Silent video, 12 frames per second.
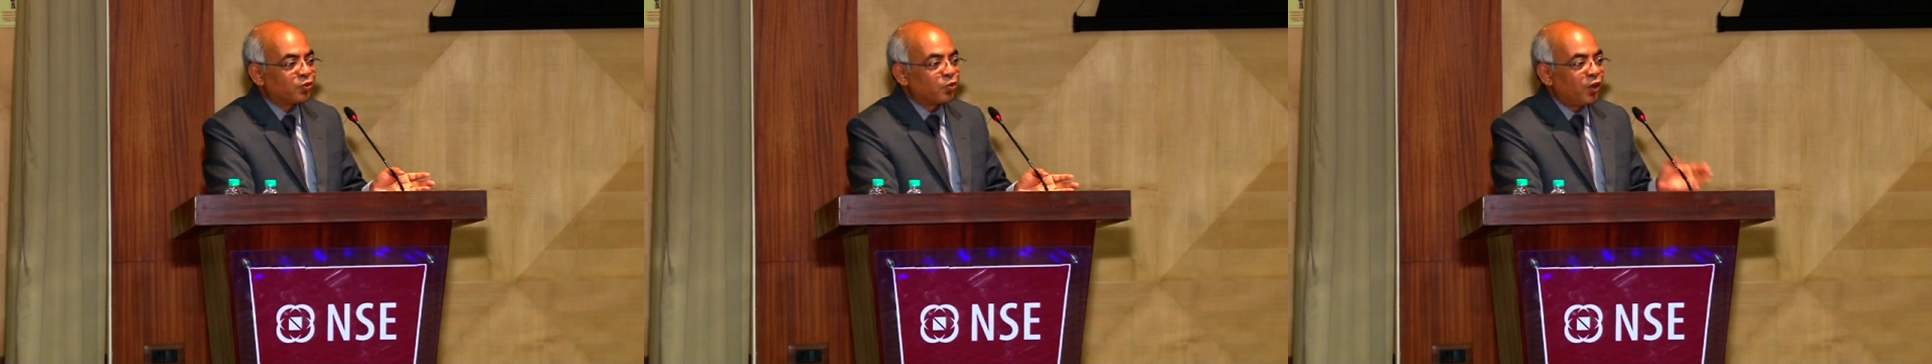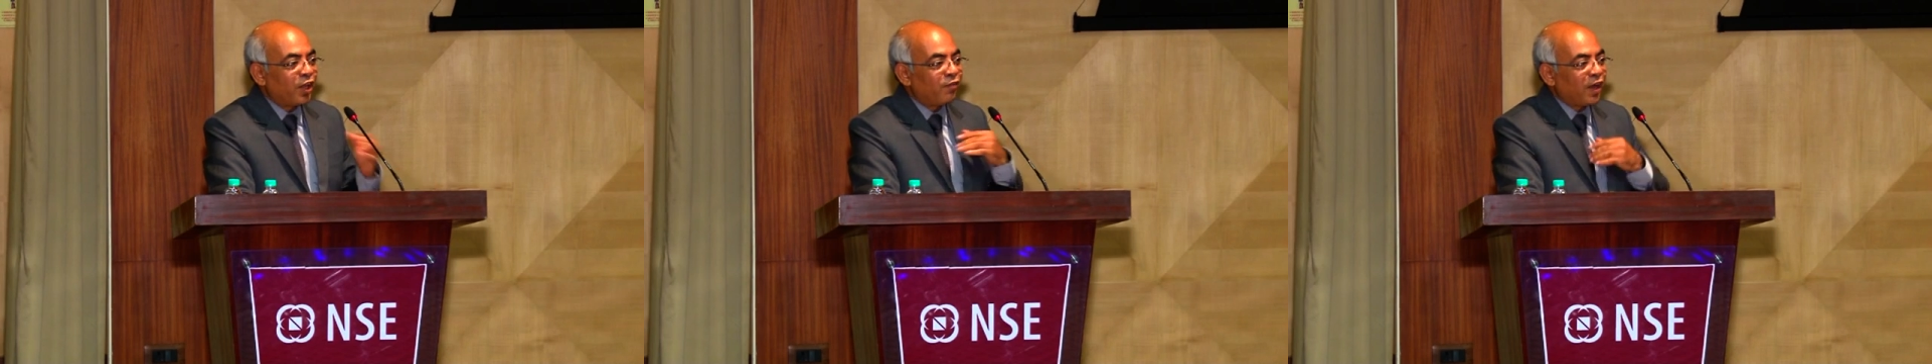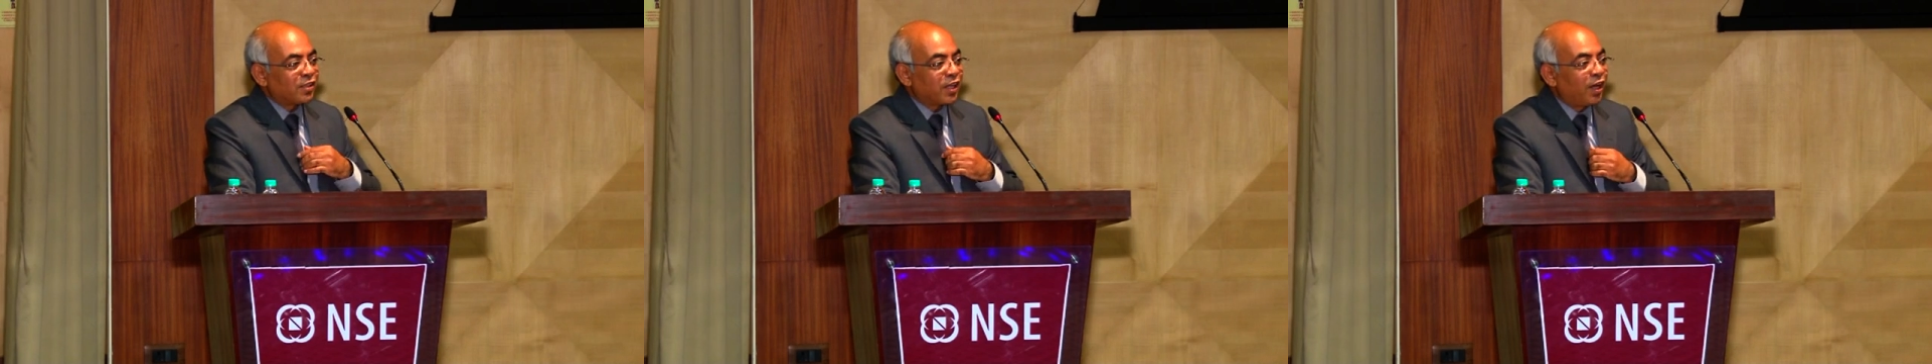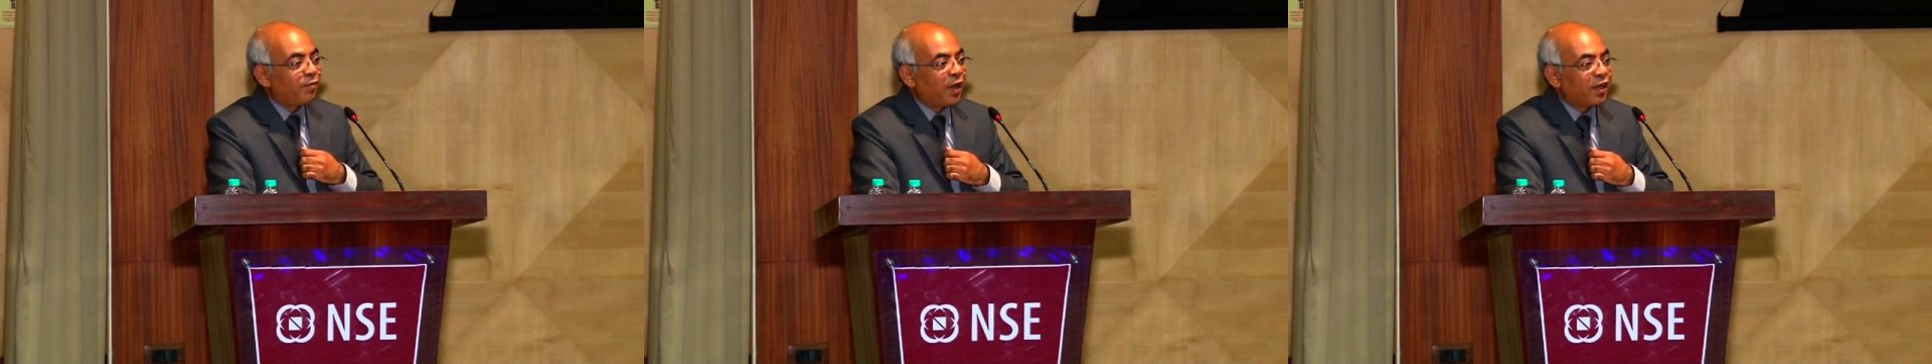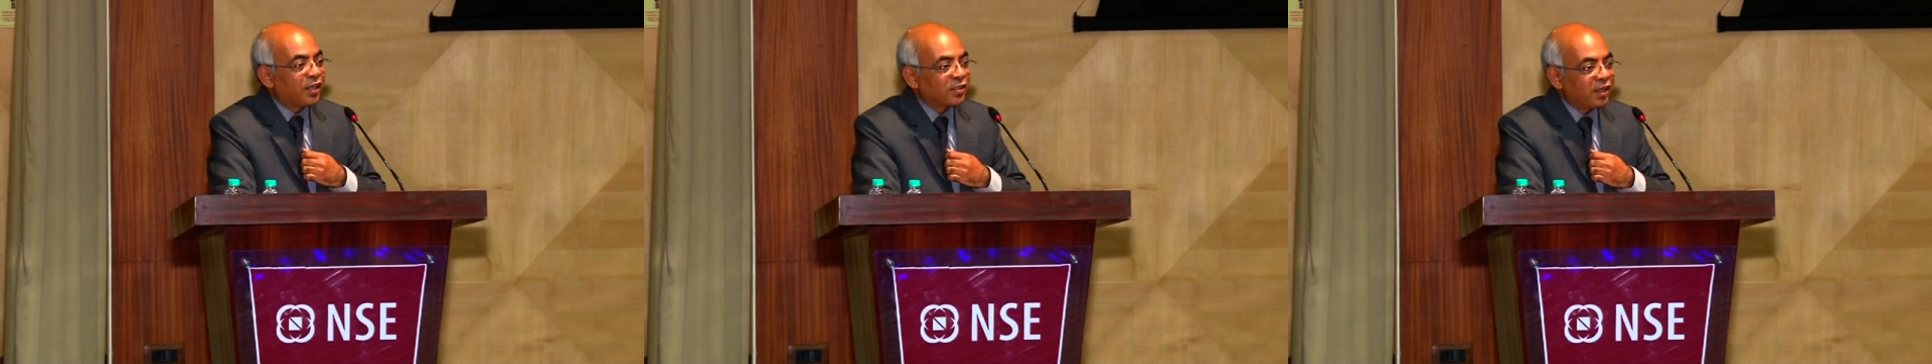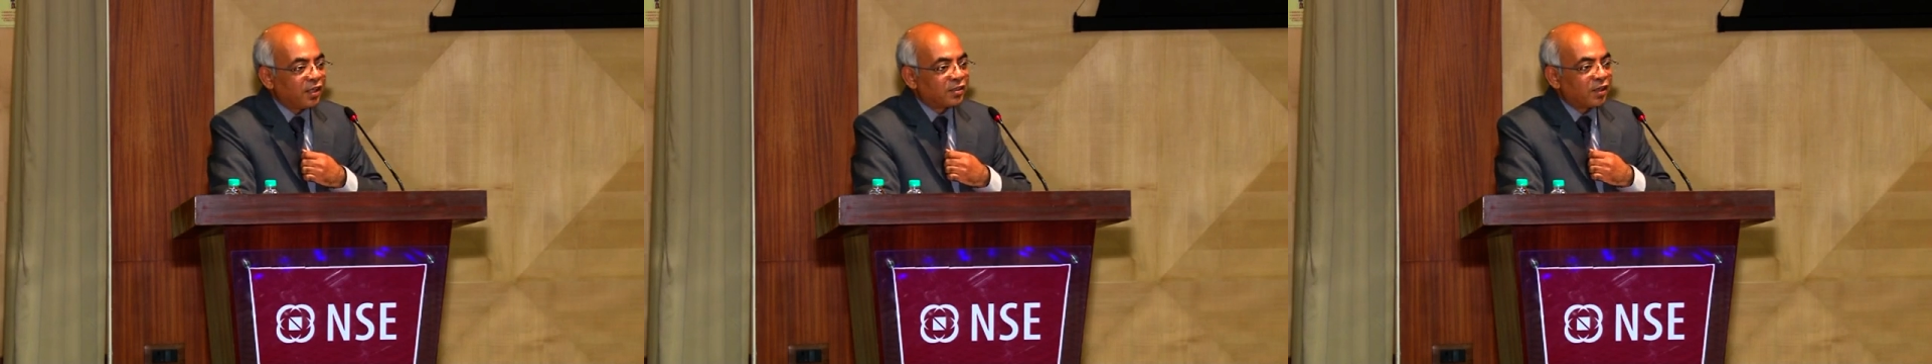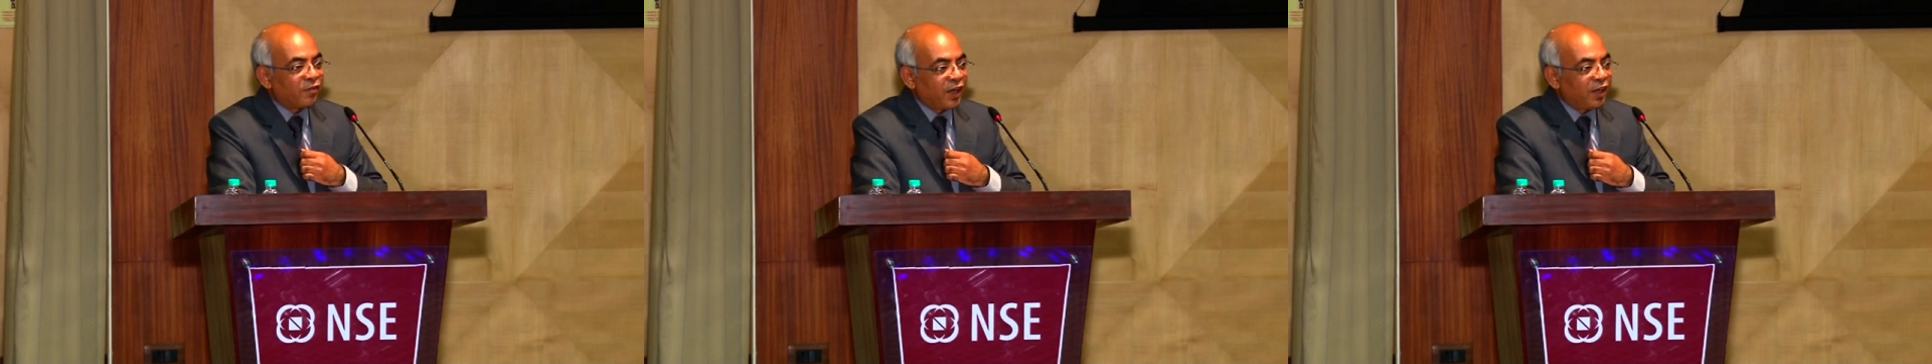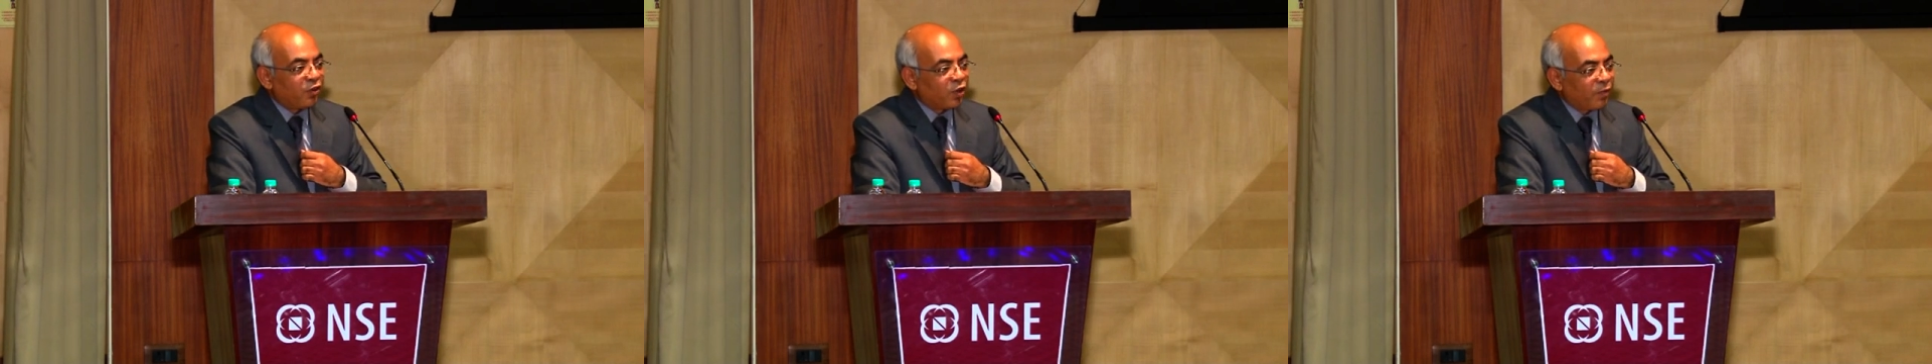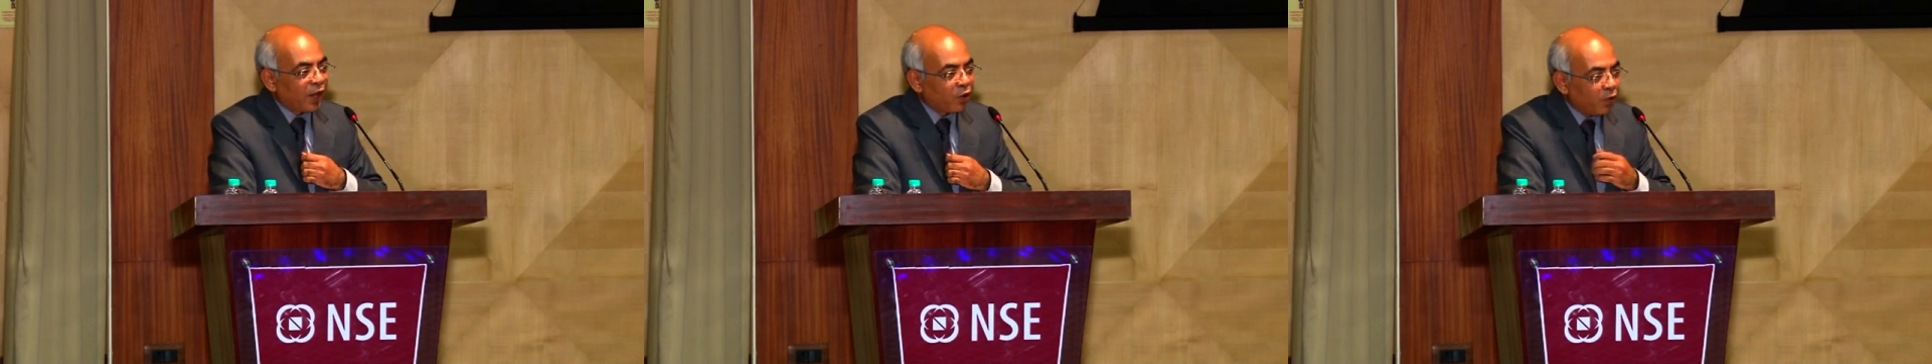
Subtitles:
Today if I sell my residential flat or my